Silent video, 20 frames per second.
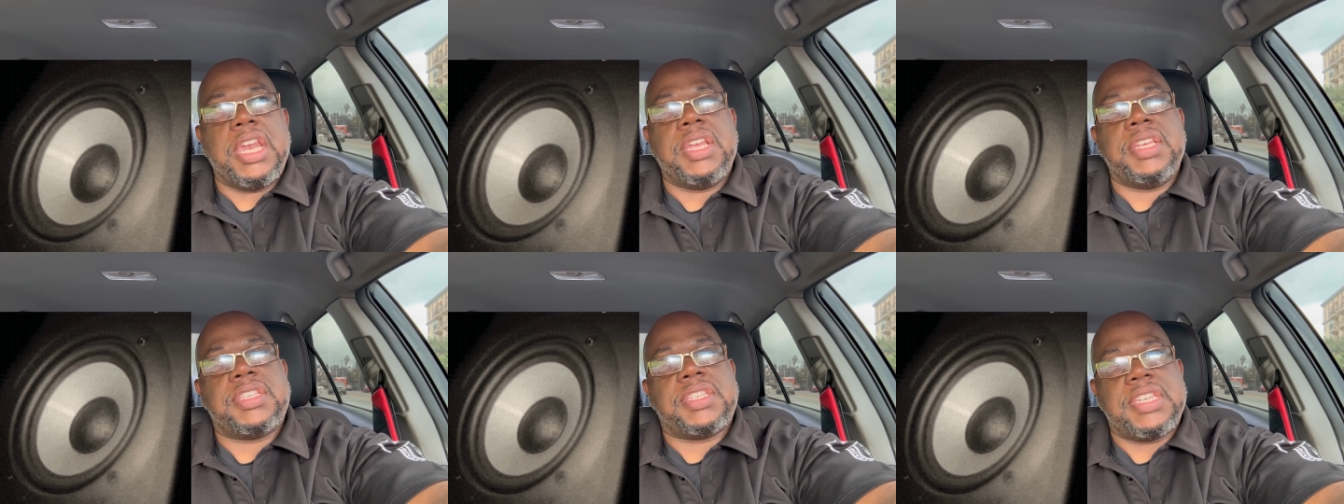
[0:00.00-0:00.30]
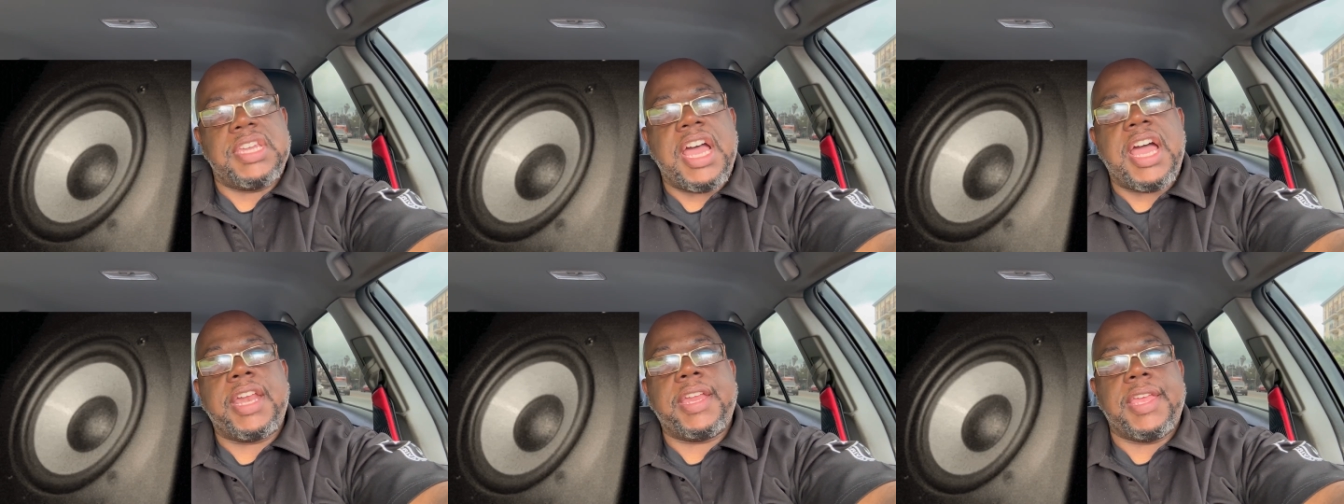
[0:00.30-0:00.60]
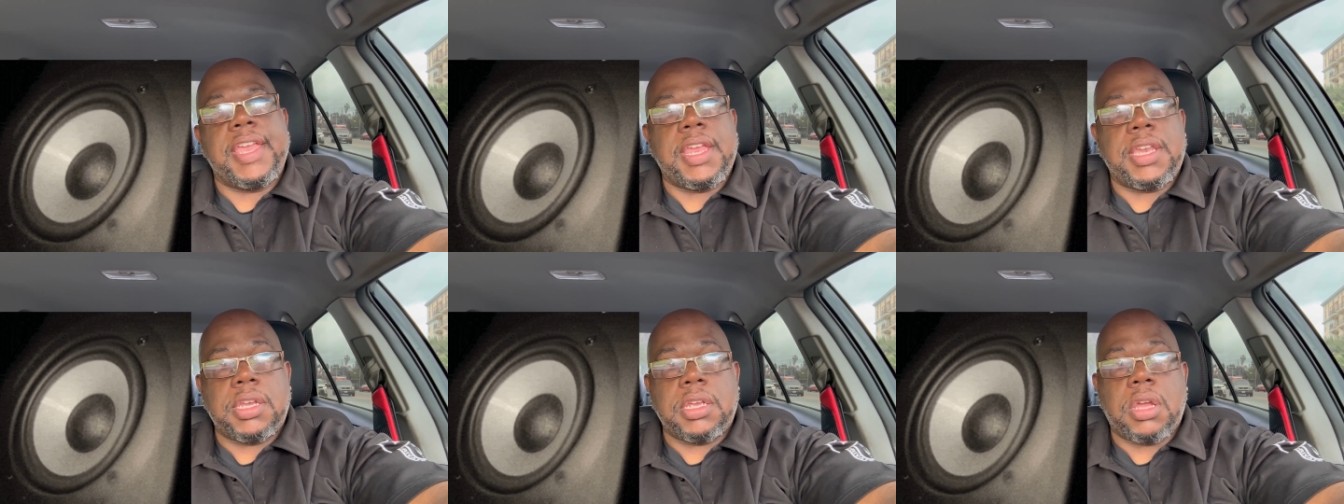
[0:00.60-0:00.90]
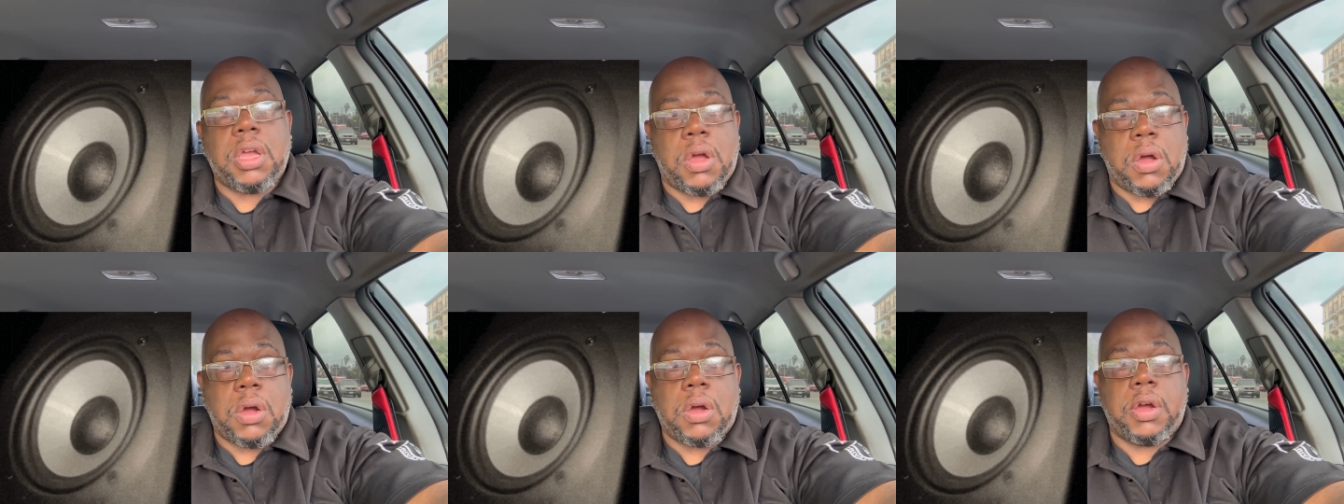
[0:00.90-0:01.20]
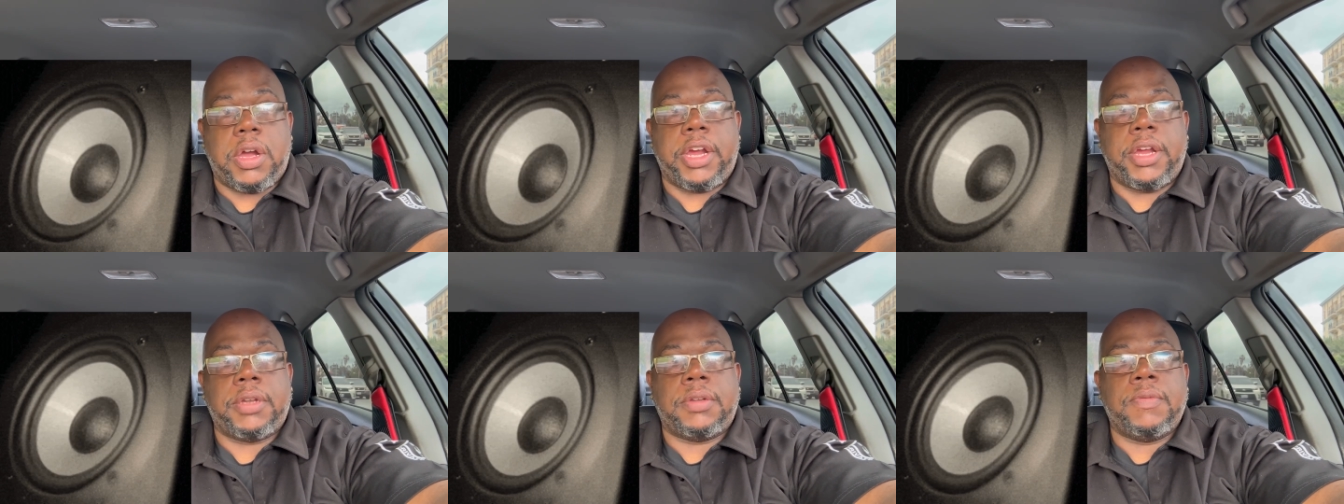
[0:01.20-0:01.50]
it's not hitting
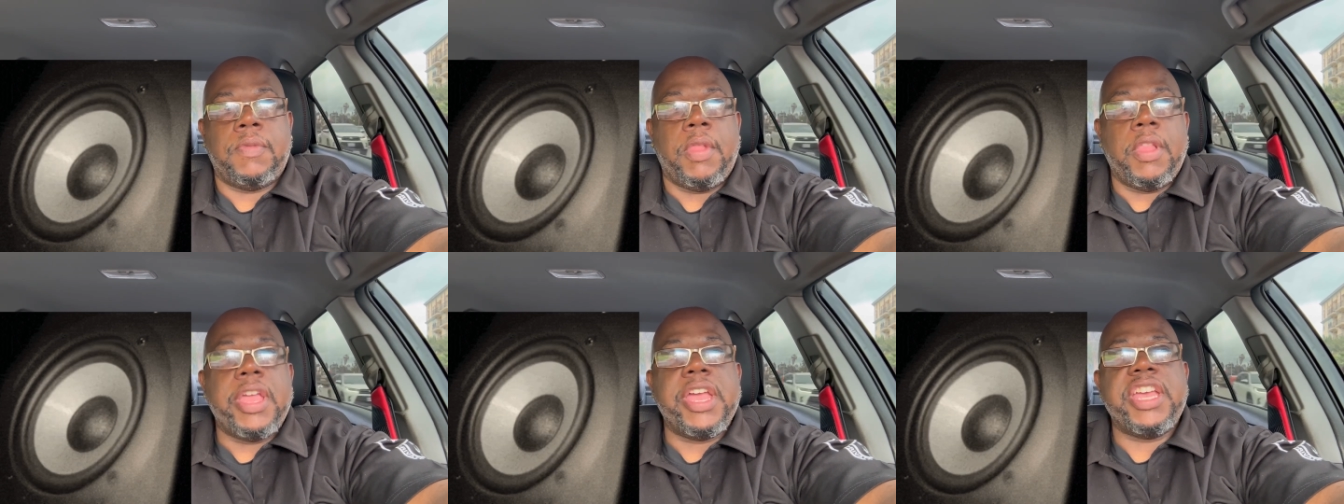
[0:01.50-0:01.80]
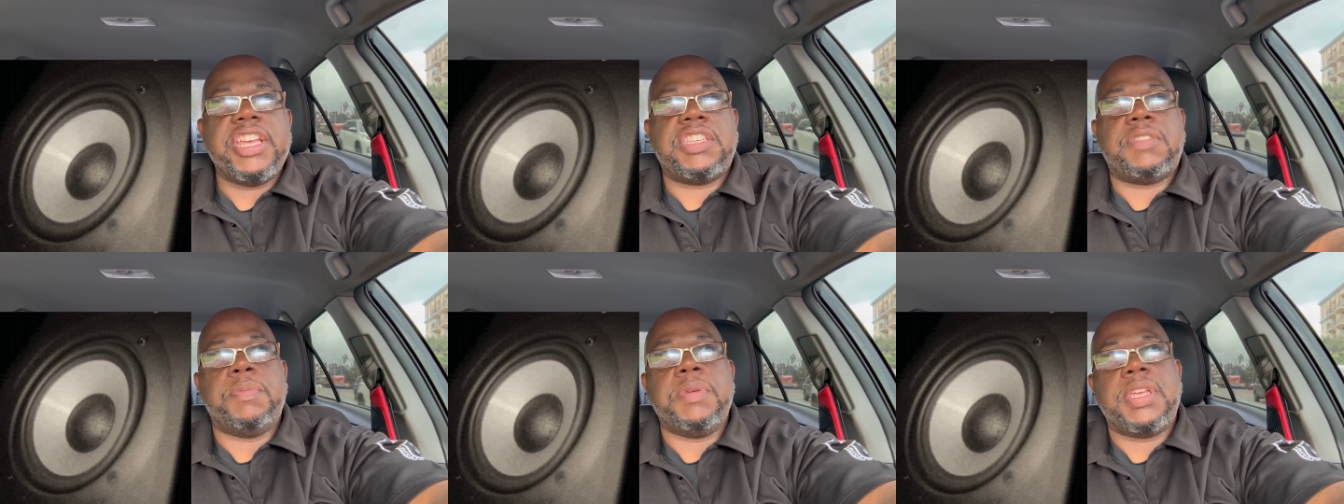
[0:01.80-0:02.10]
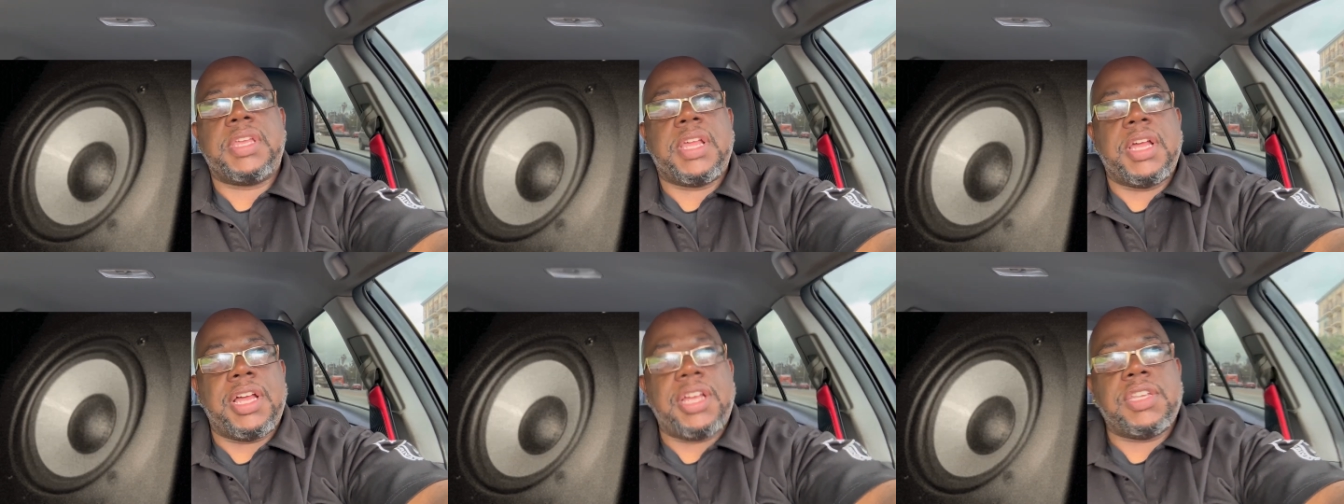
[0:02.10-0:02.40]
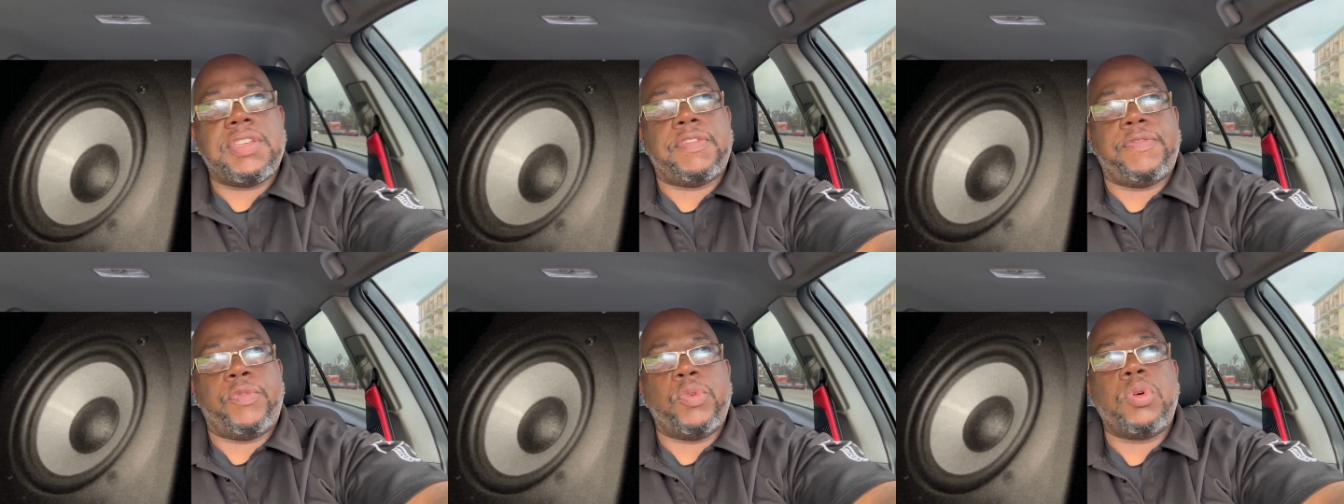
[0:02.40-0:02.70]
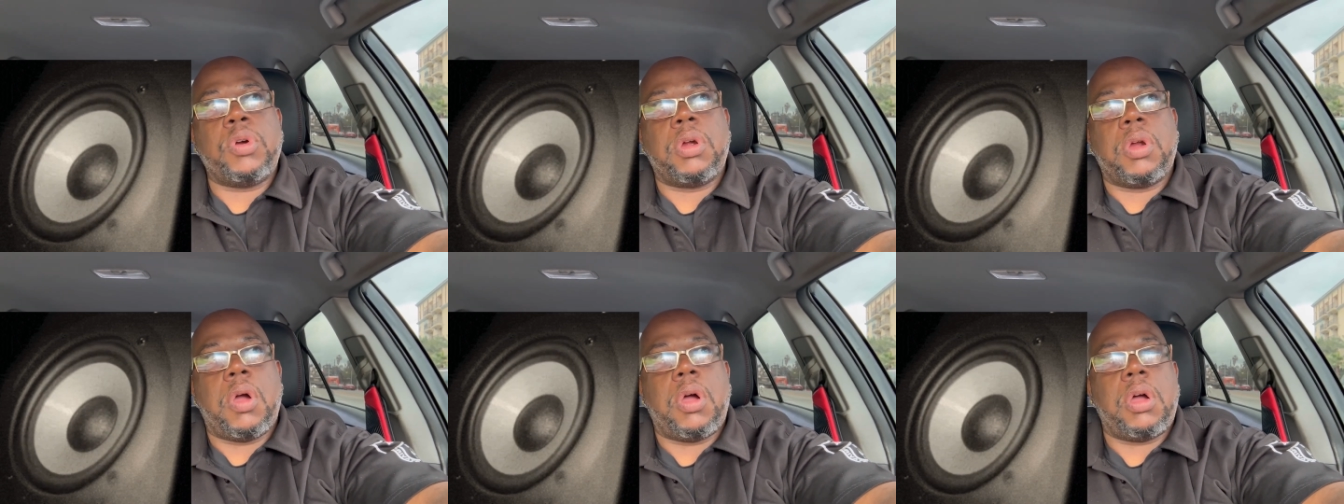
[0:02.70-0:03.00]
hard, it's because
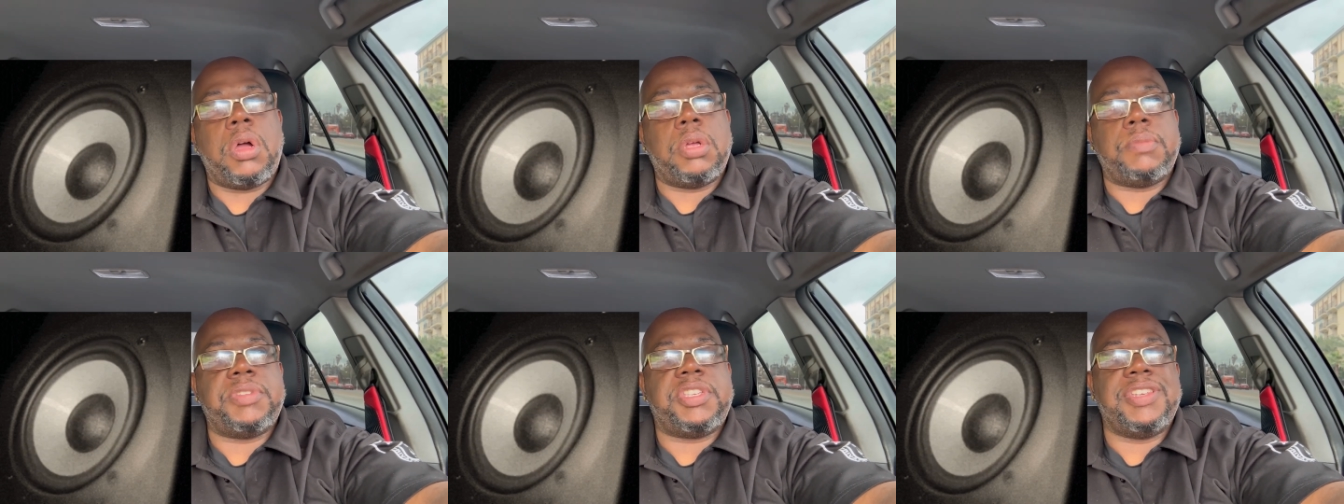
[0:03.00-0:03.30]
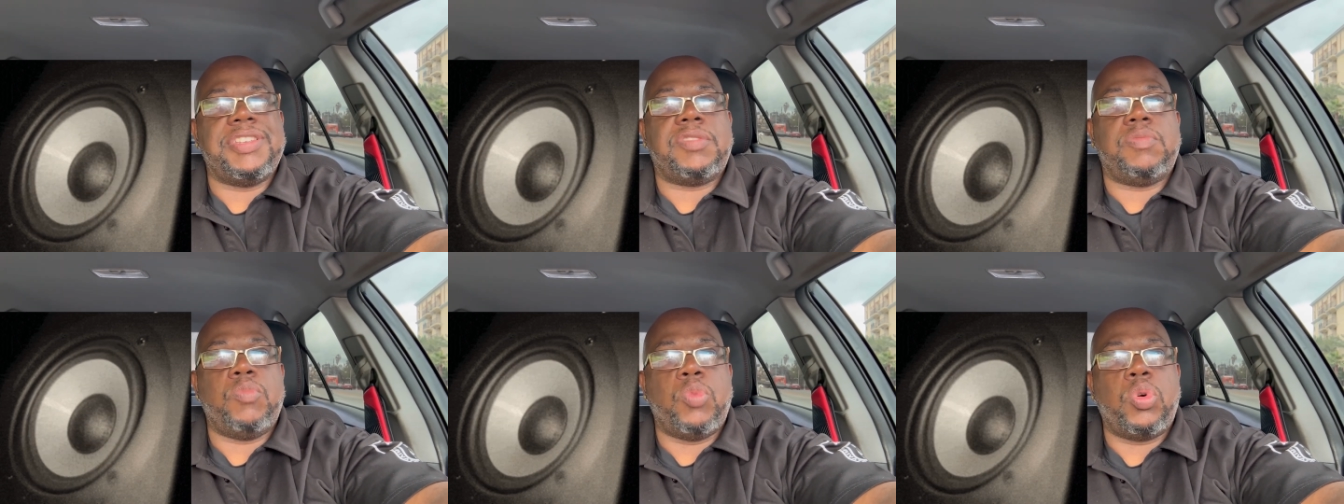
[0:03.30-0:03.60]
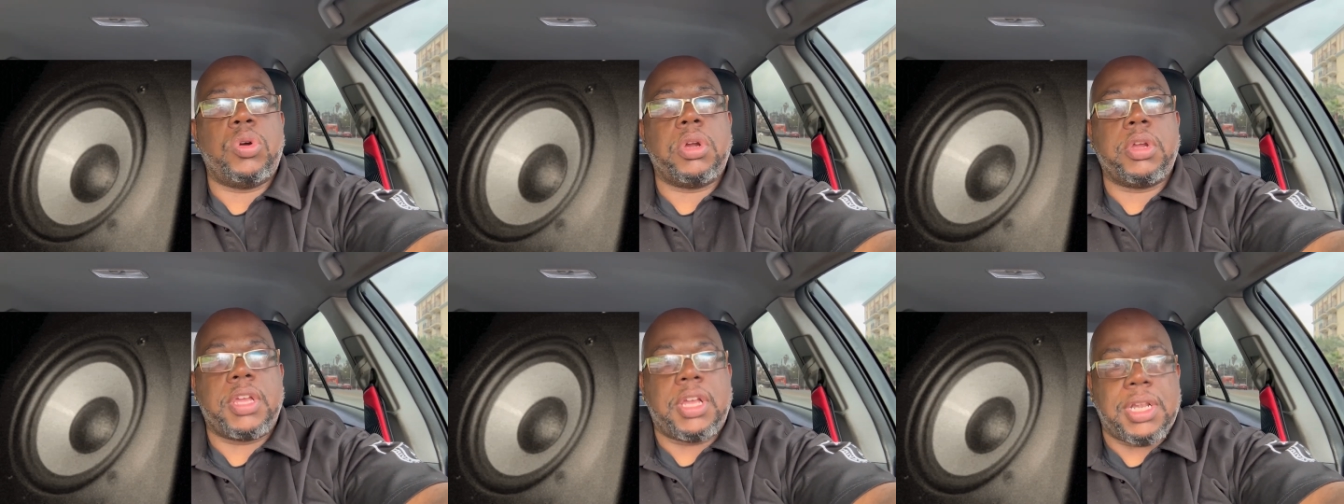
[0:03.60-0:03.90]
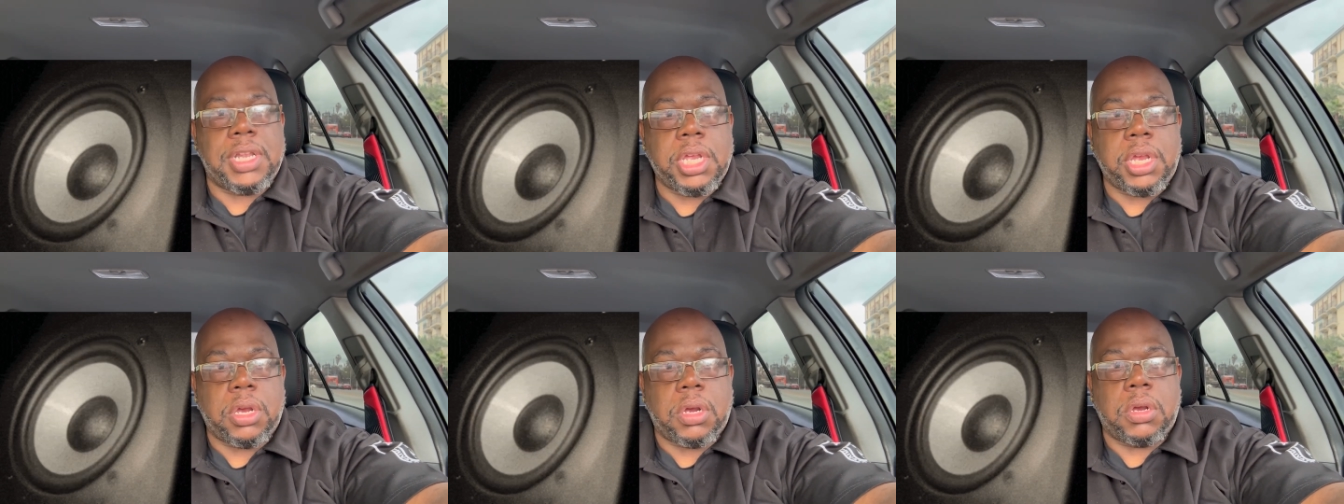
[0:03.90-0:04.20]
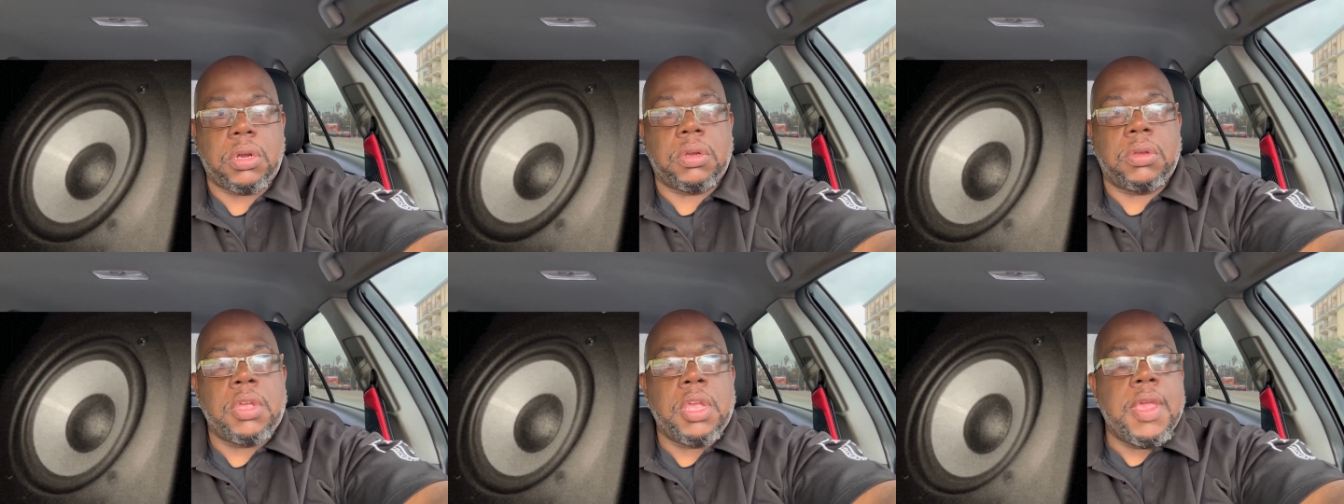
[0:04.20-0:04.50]
four ohms is more
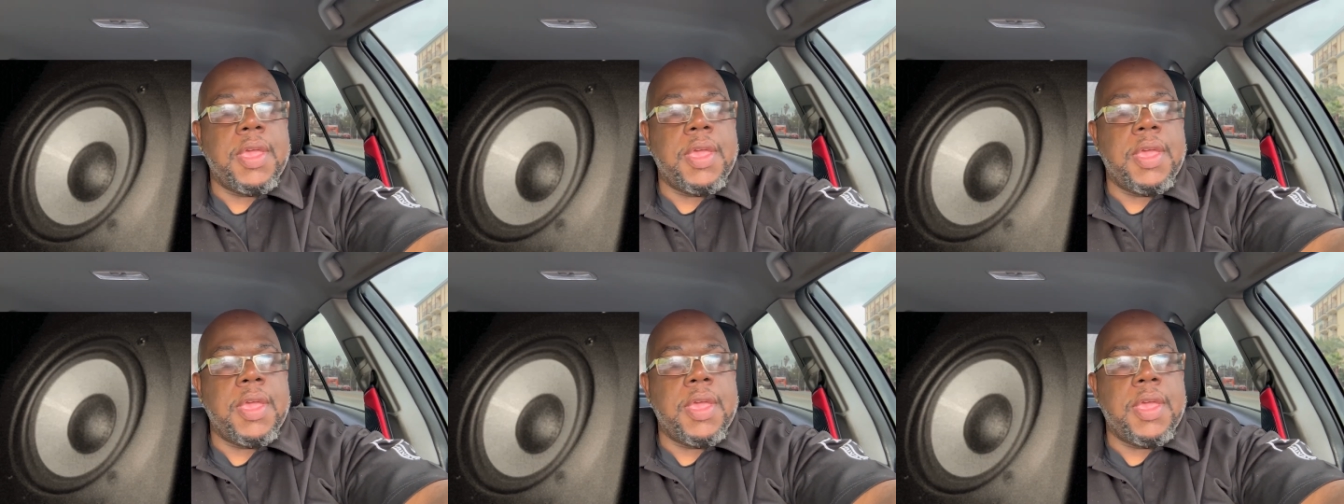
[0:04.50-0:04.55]
clear